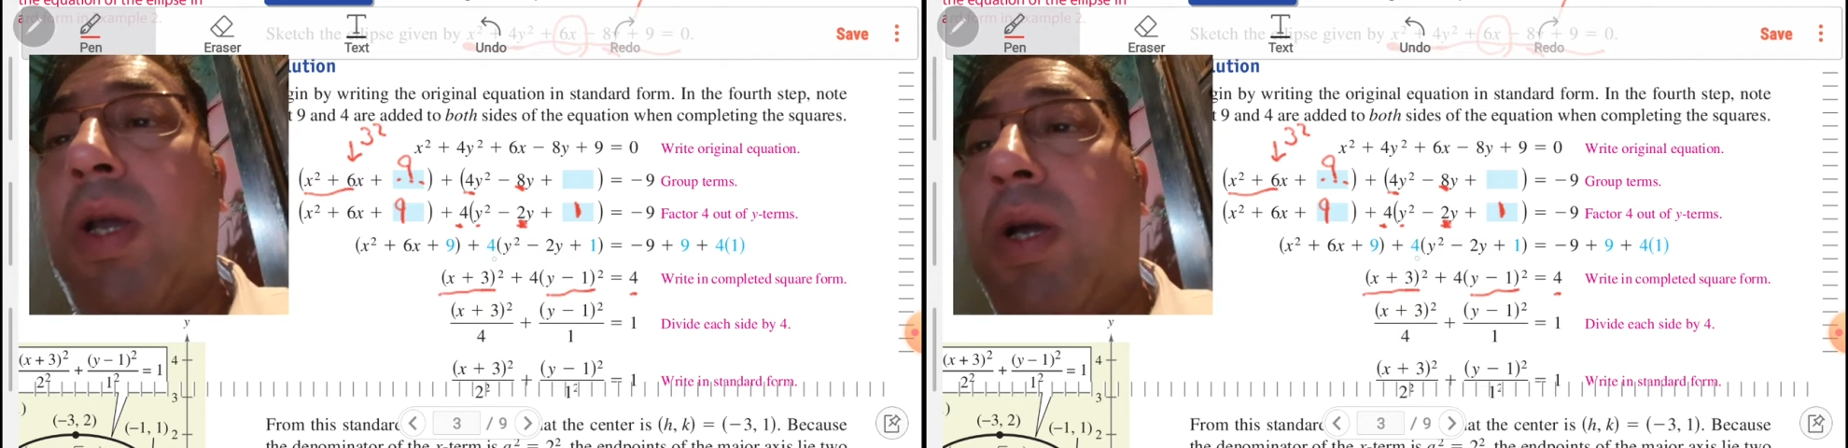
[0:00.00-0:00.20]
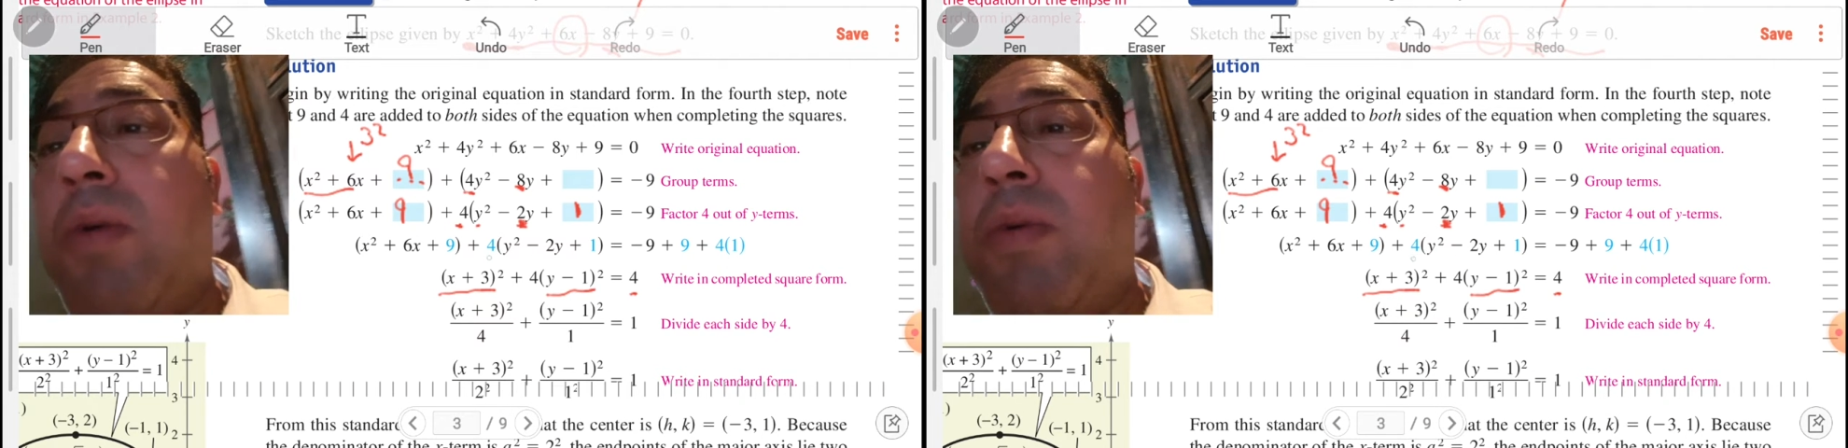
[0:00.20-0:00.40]

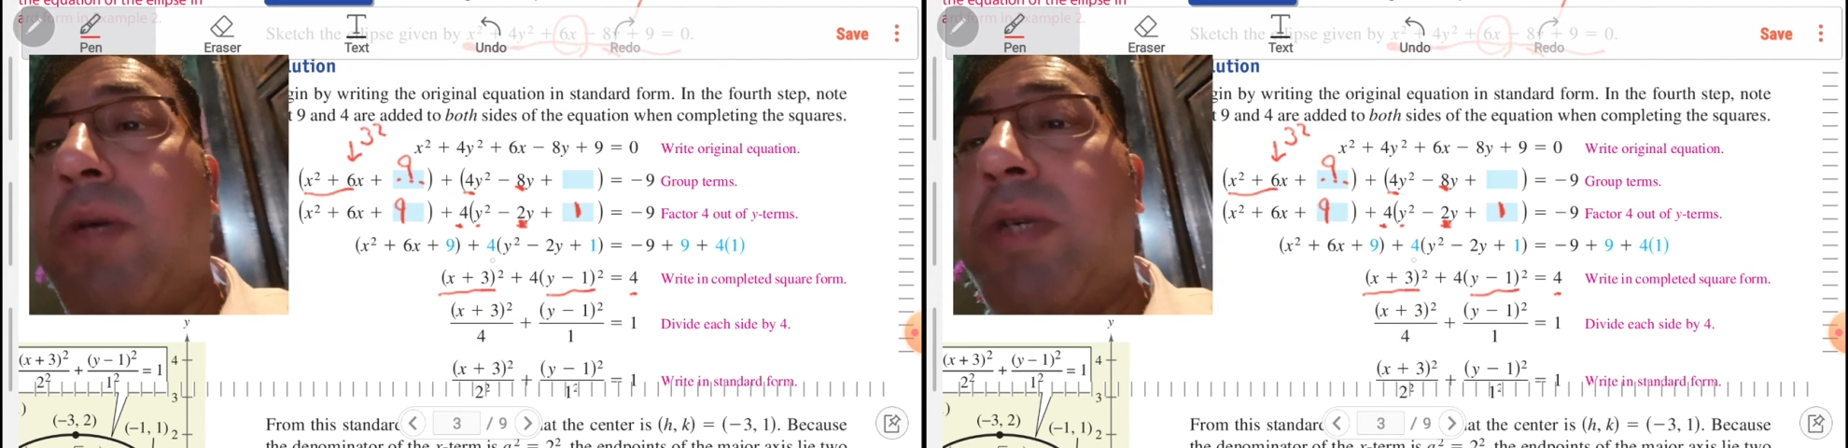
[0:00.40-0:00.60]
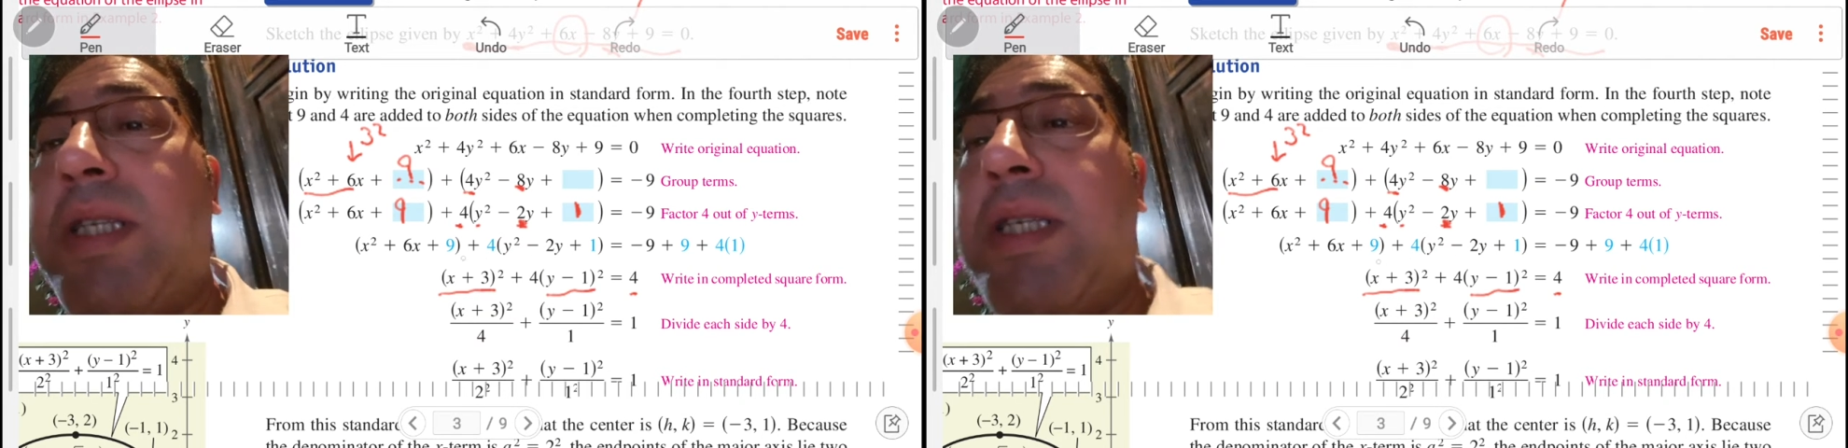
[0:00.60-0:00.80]
we're
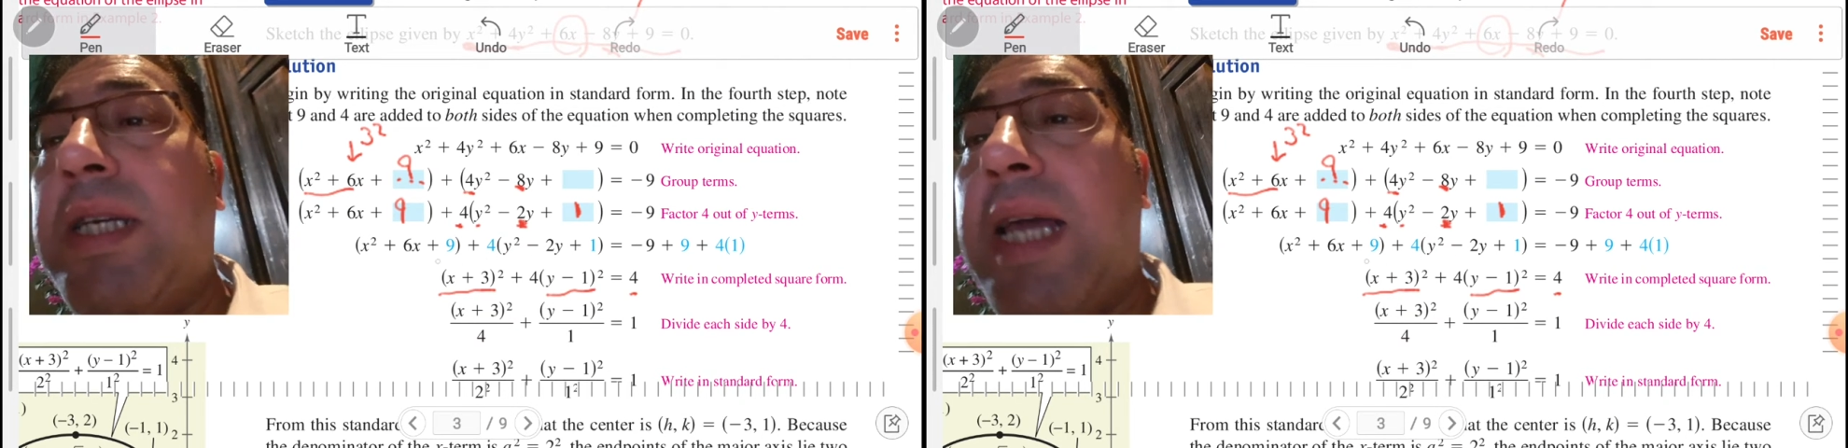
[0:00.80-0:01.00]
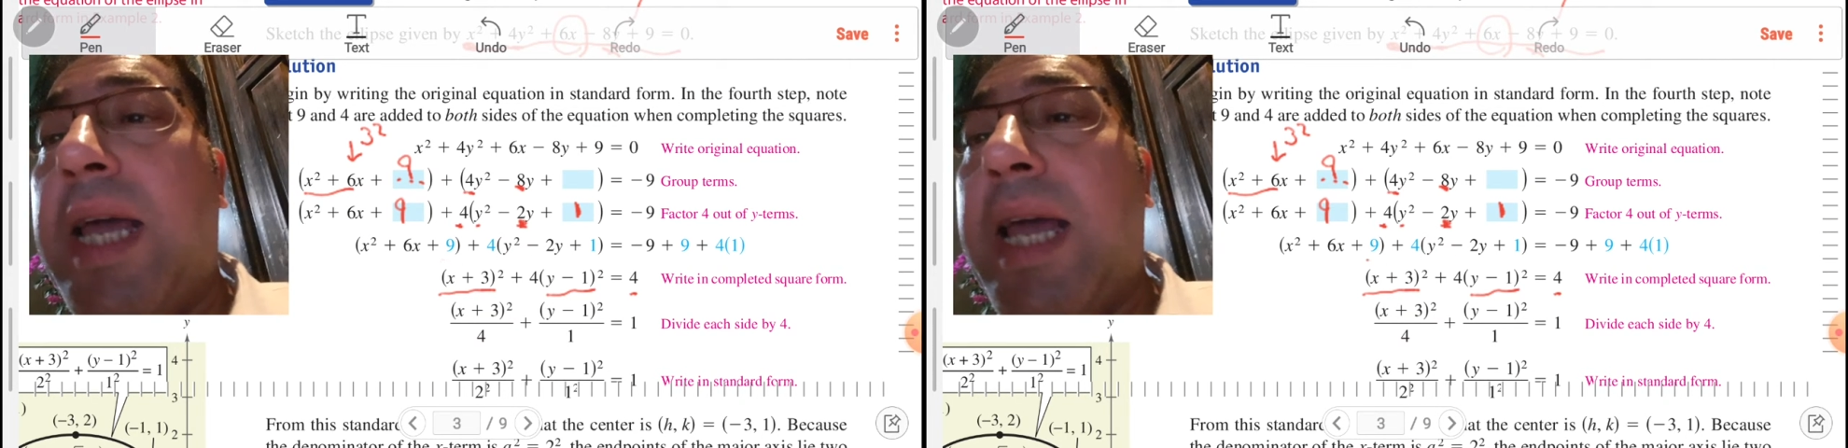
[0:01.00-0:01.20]

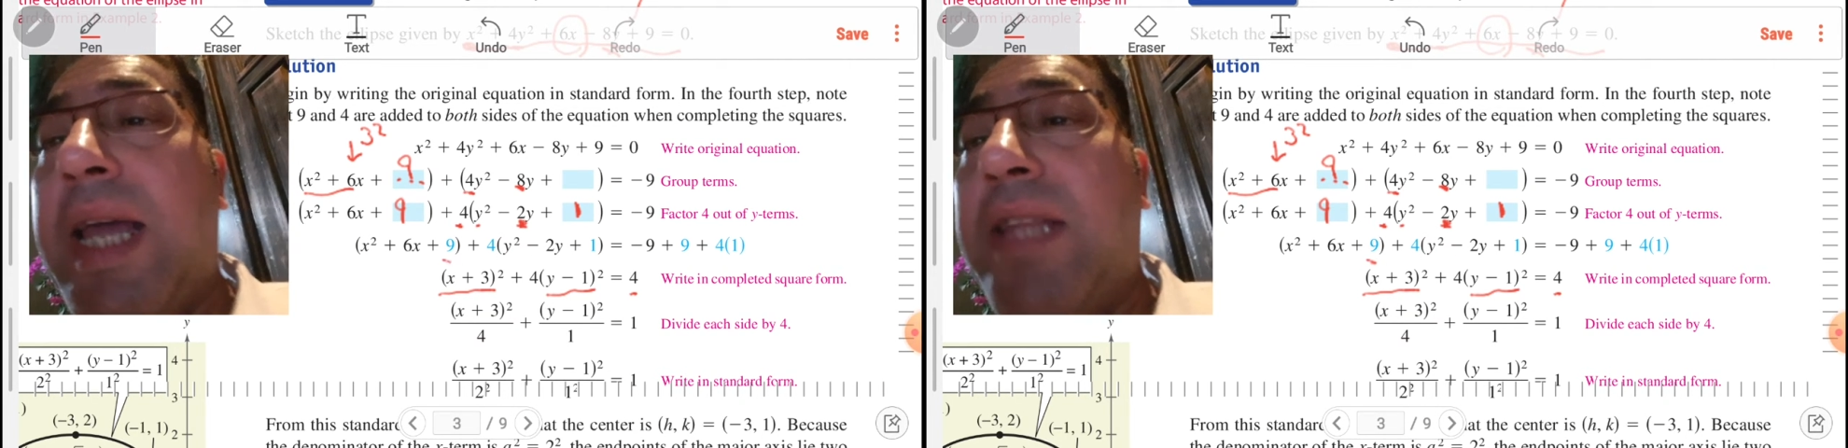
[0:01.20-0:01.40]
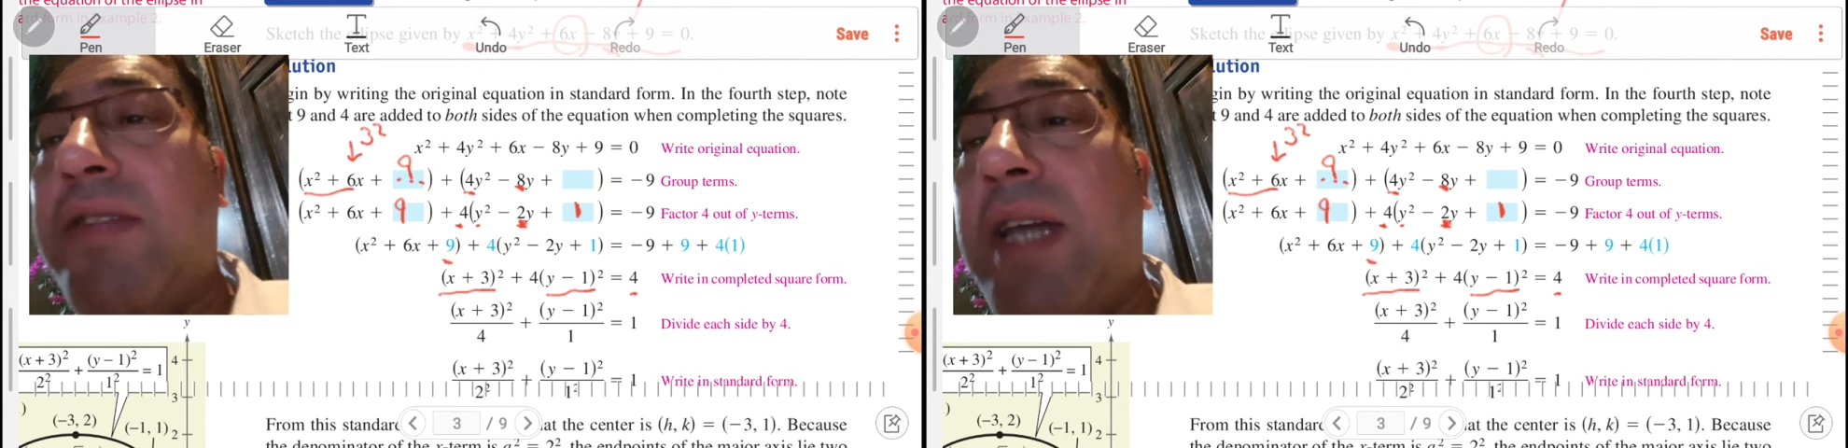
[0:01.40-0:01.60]
already
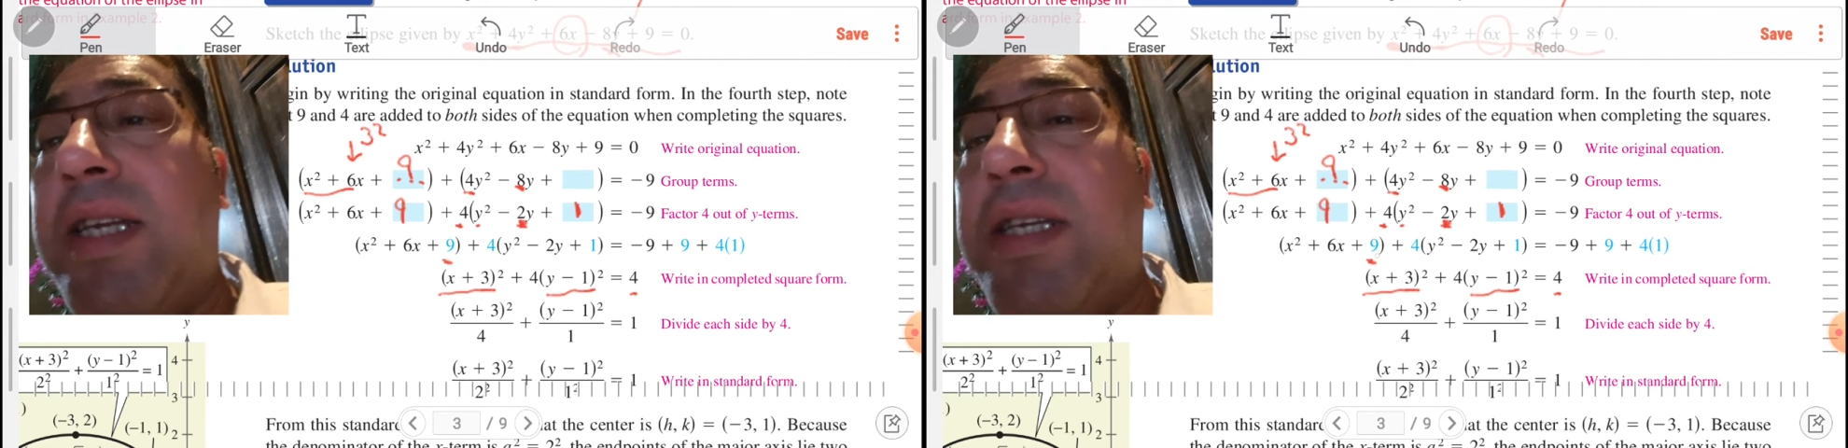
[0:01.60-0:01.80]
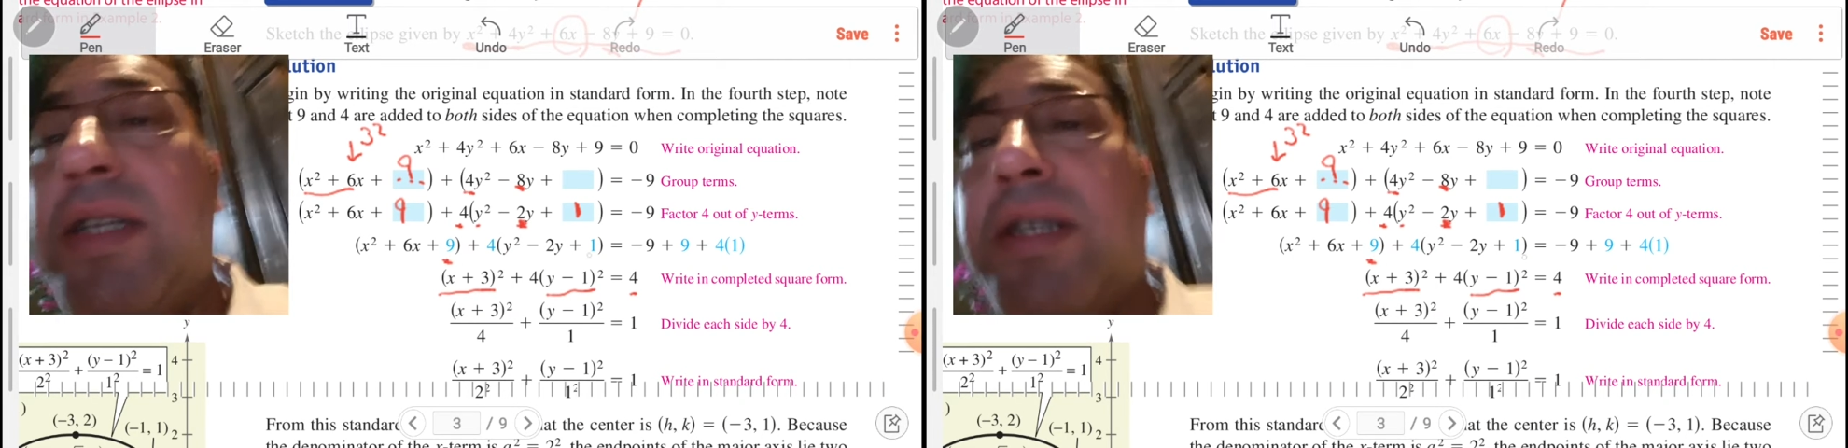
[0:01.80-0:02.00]
add
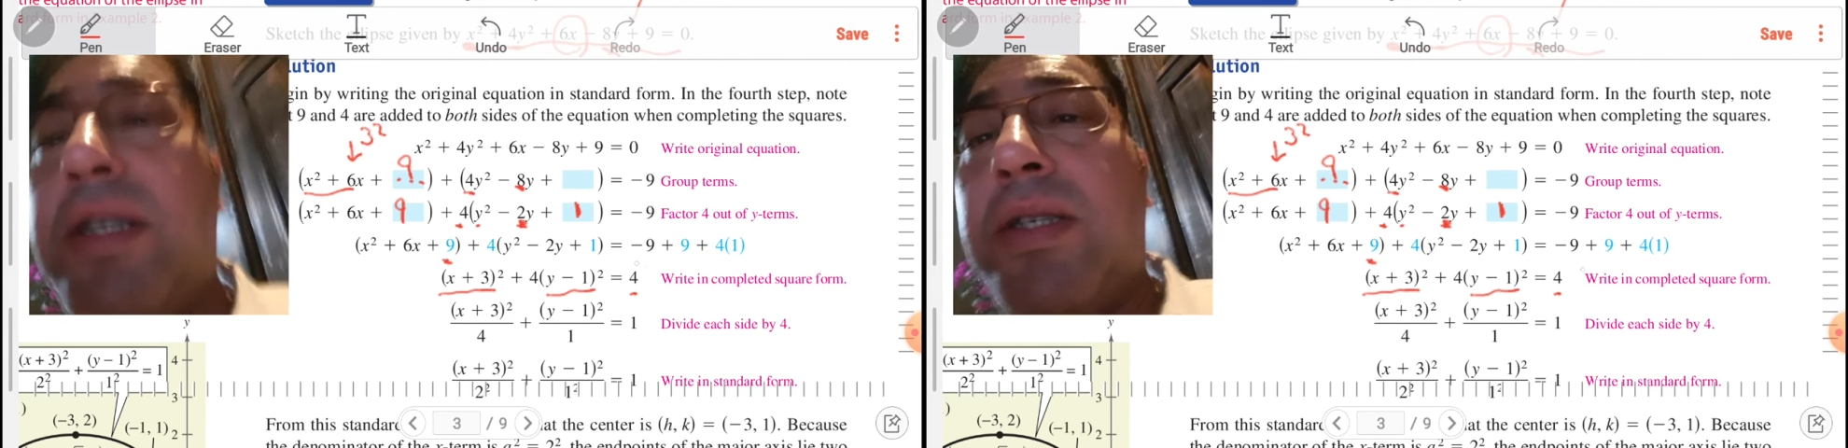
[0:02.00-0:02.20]
9 here,